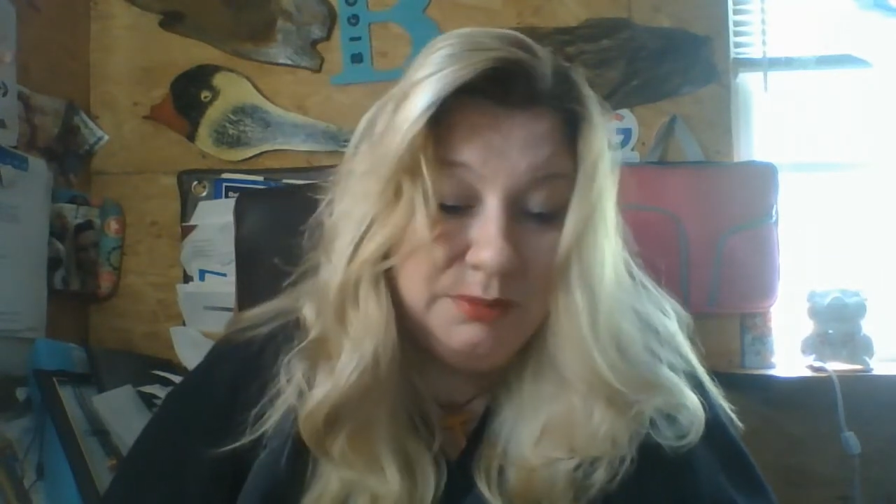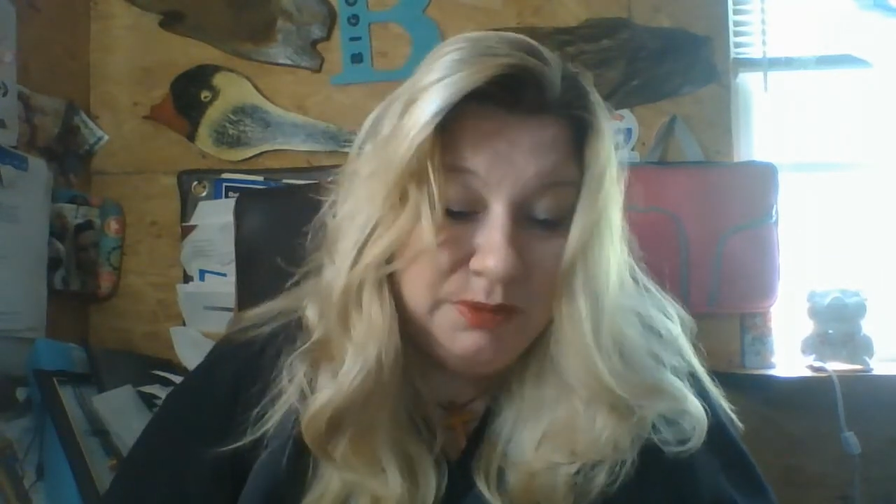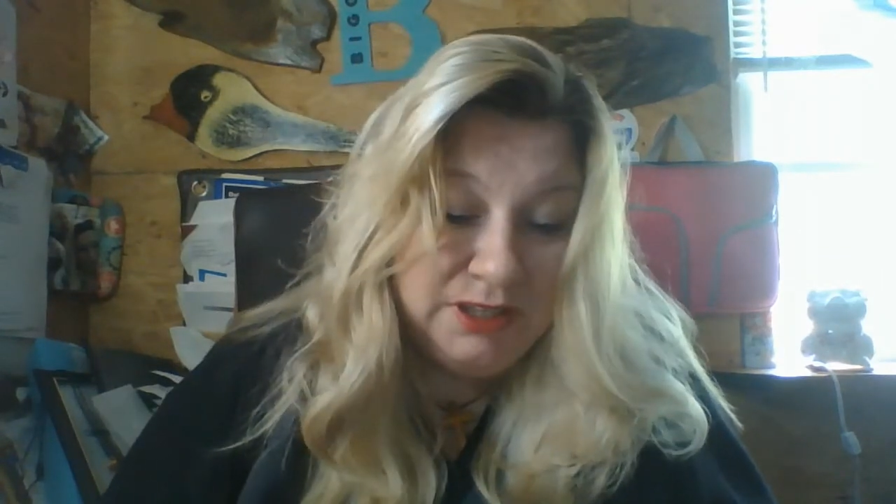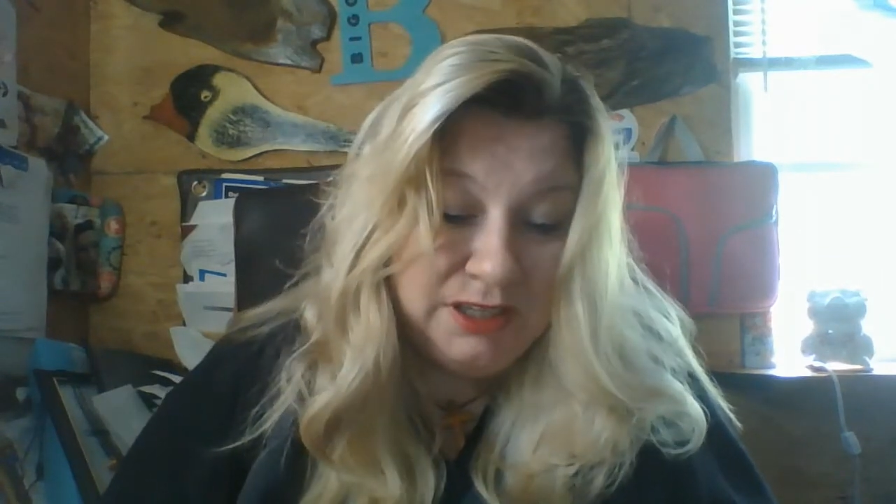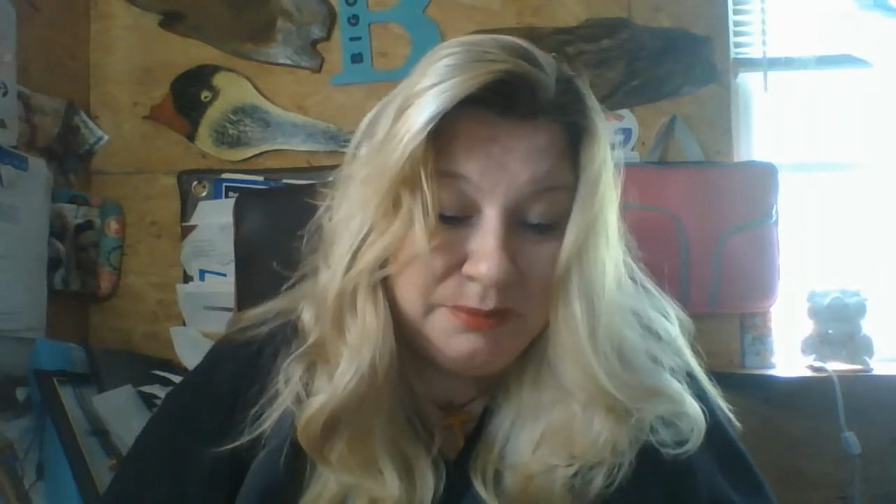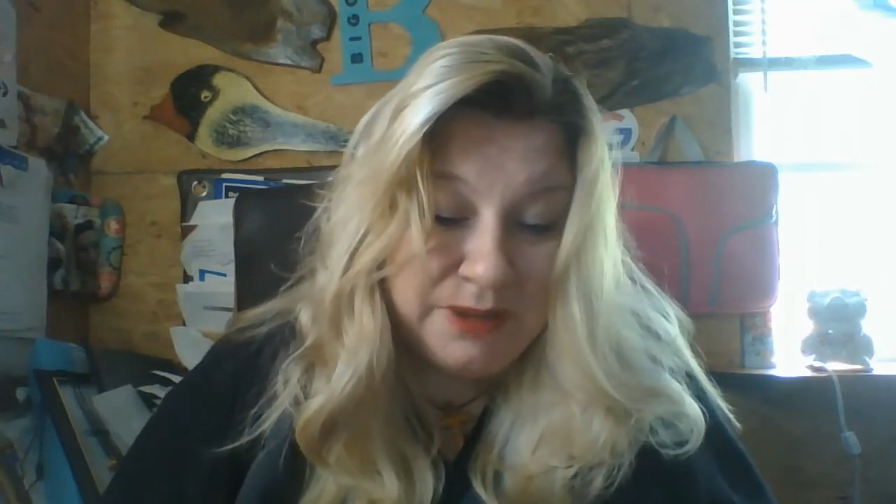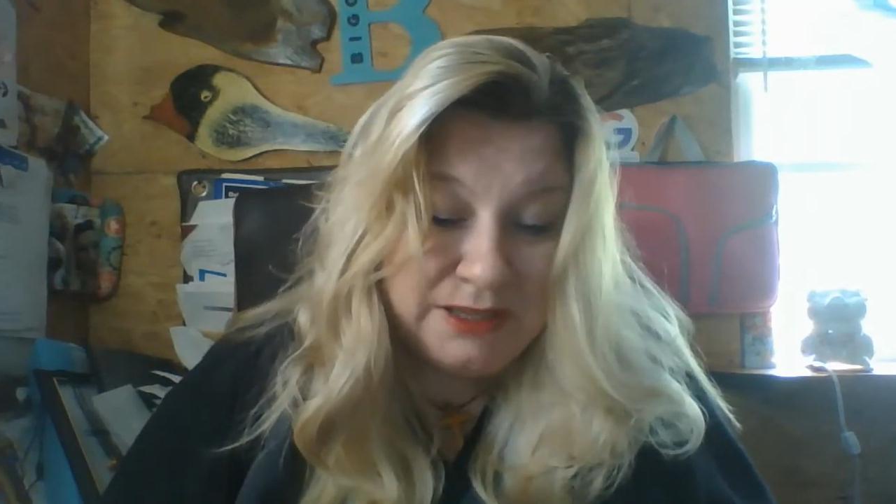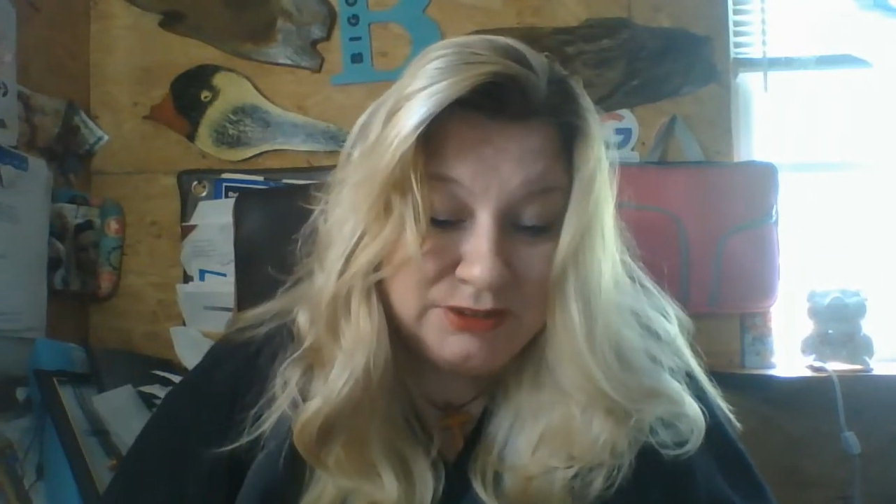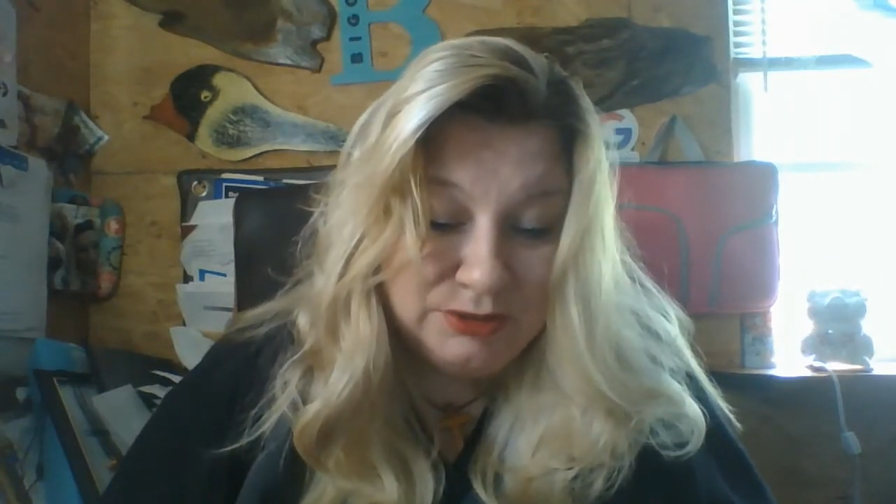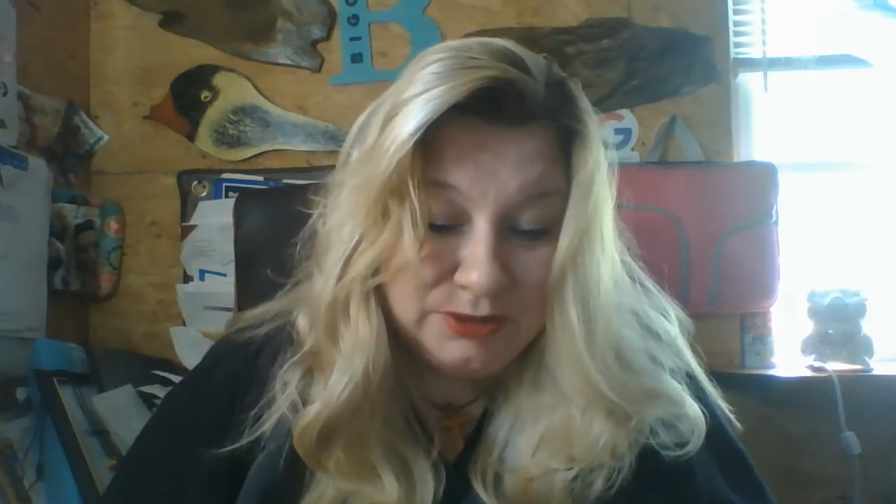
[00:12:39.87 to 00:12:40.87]
But getting
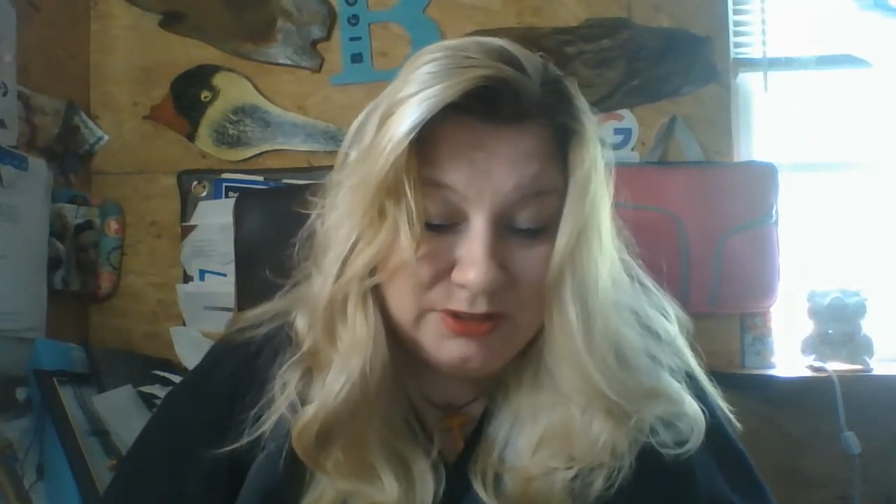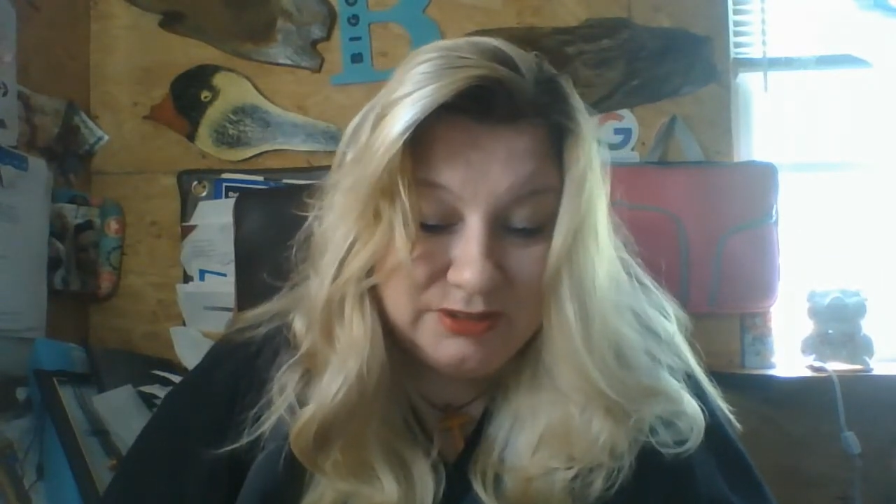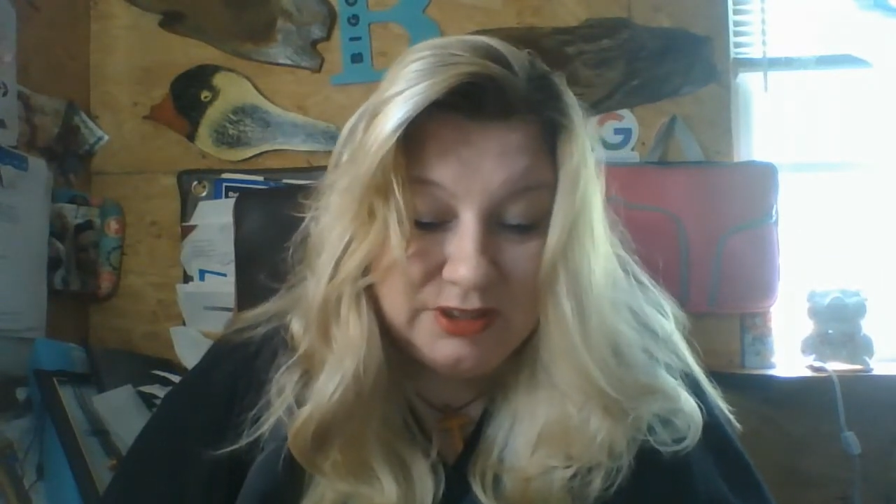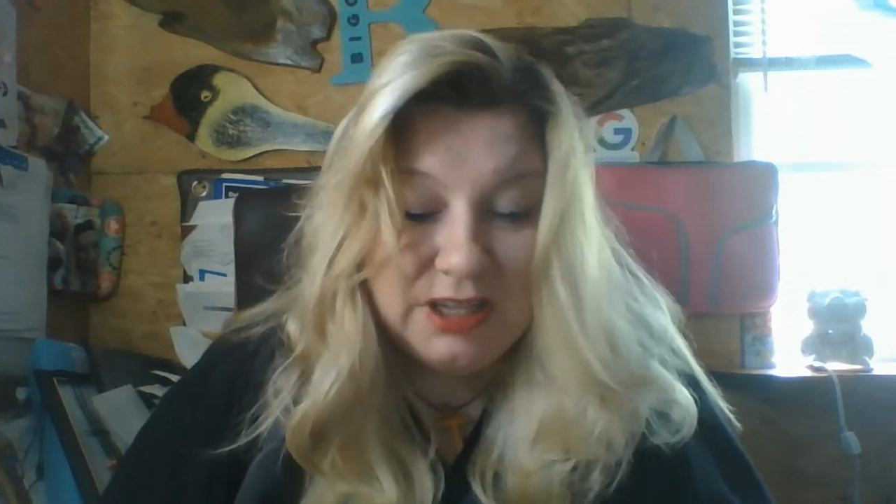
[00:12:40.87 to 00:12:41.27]
back to it,